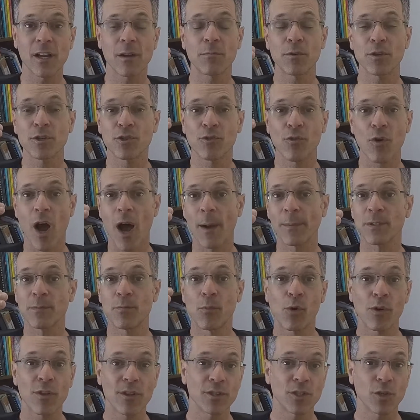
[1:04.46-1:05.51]
number drops
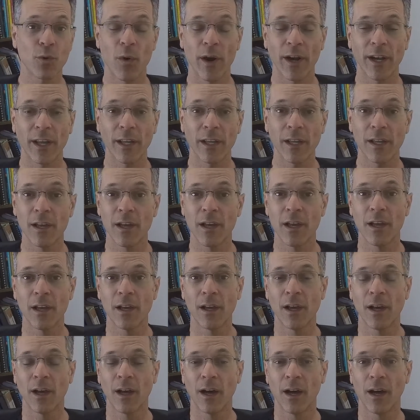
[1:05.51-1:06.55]
more than 20
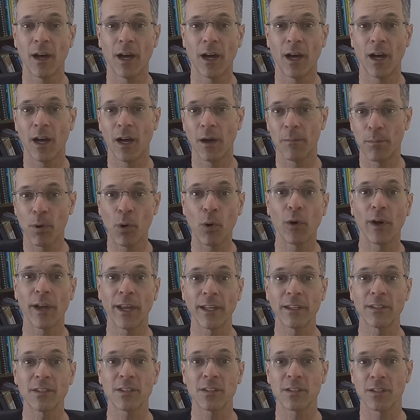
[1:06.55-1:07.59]

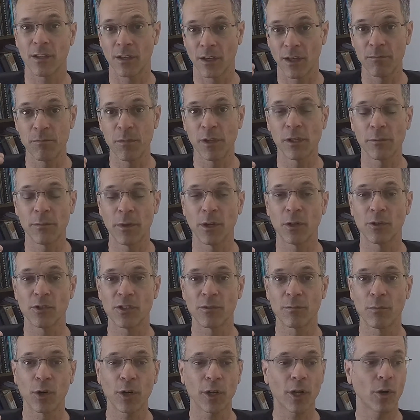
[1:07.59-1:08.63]
points, millimeters
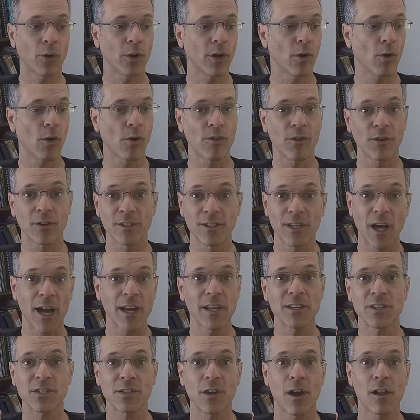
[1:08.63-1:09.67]
of mercury, or their
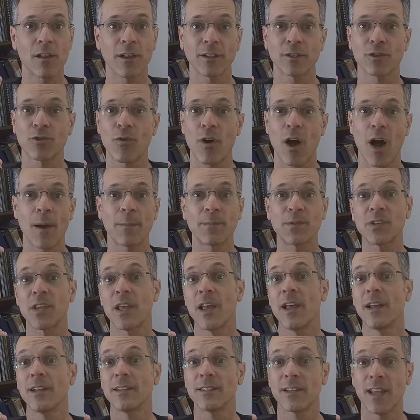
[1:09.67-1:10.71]
diastolic drops
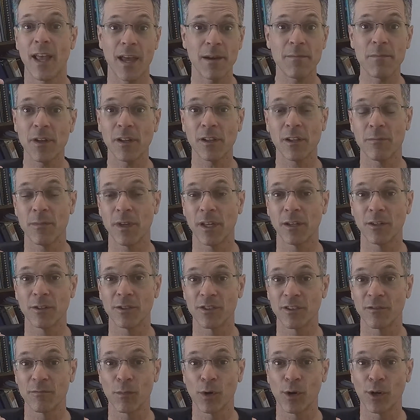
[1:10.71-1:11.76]
10
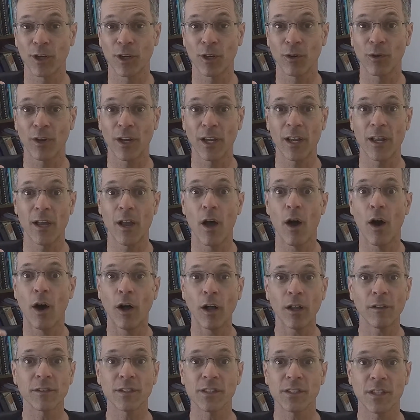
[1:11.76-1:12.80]
millimeters of mercury,
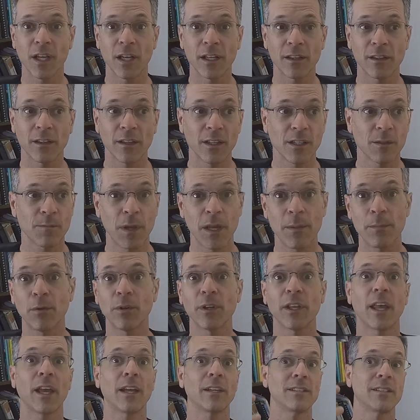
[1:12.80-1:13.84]
all of a sudden these people
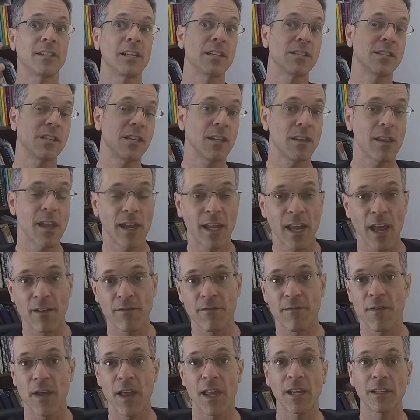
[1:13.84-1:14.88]
get dizzy, they get
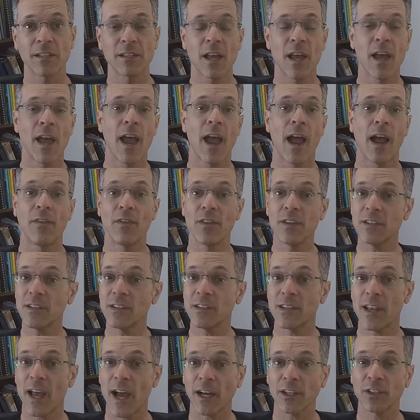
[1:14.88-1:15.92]
faint, and this
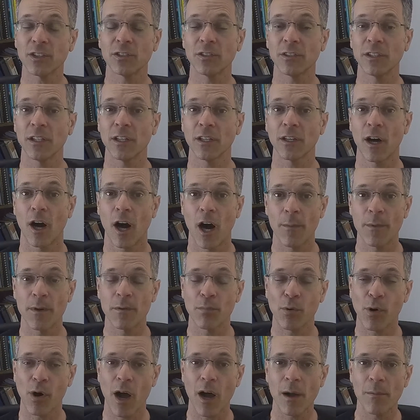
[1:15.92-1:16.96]
is actually a common
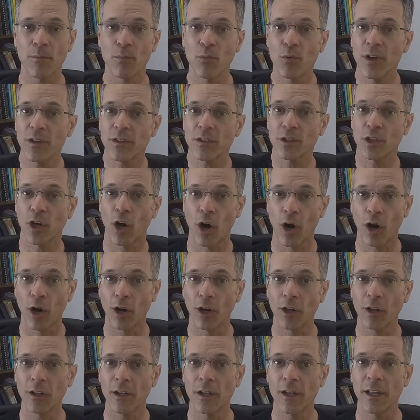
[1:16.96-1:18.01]
problem with
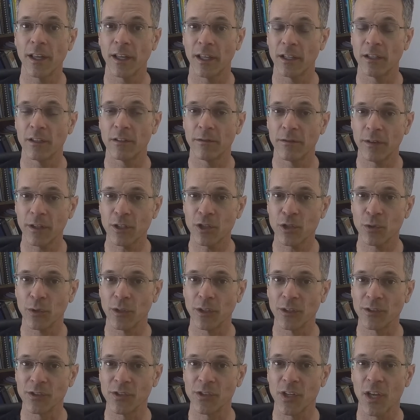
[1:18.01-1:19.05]
tall
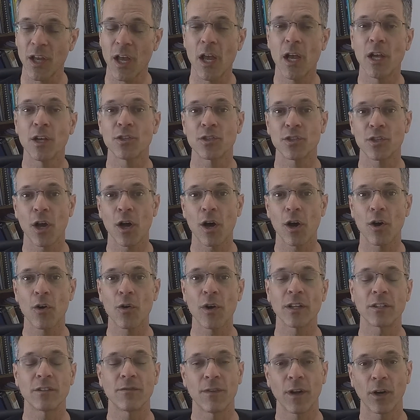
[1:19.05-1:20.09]
individuals. So
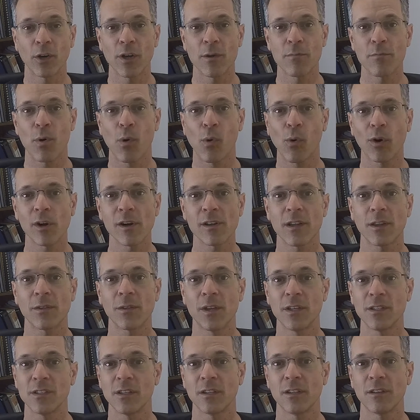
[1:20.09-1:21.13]
it's very important that
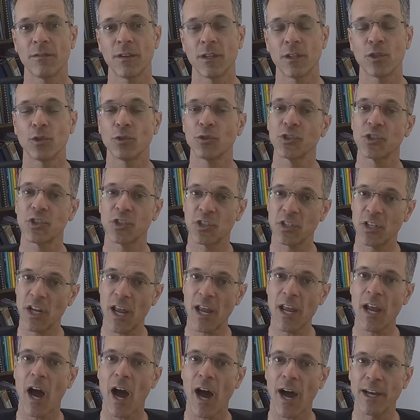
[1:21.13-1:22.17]
these individuals
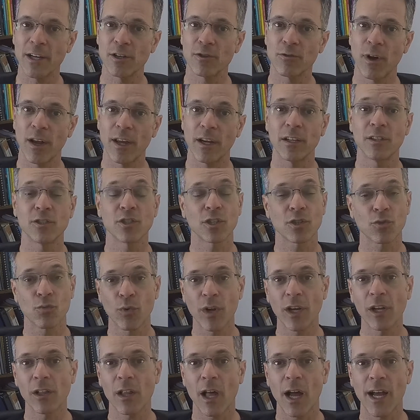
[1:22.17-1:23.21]
stay hydrated and just
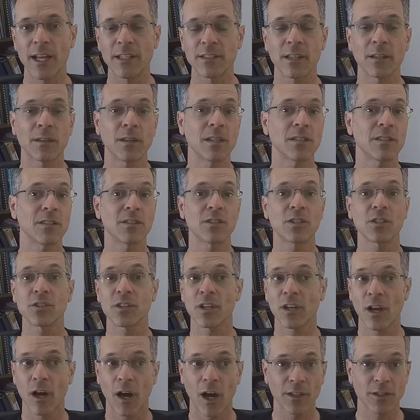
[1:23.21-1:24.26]
realize that this is just
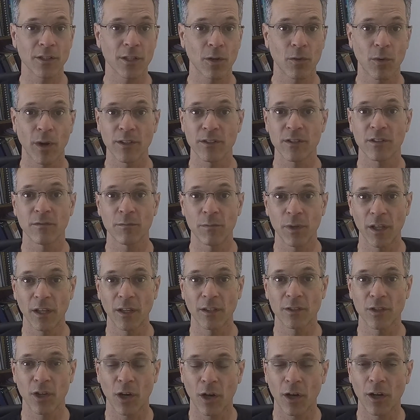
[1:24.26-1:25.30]
a consequence of
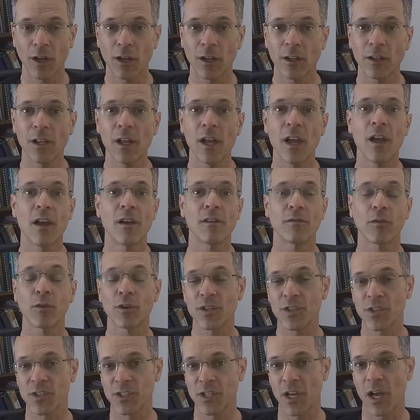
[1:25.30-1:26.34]
being tall for
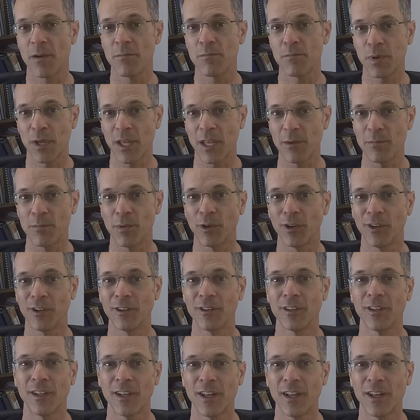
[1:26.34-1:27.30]
some people.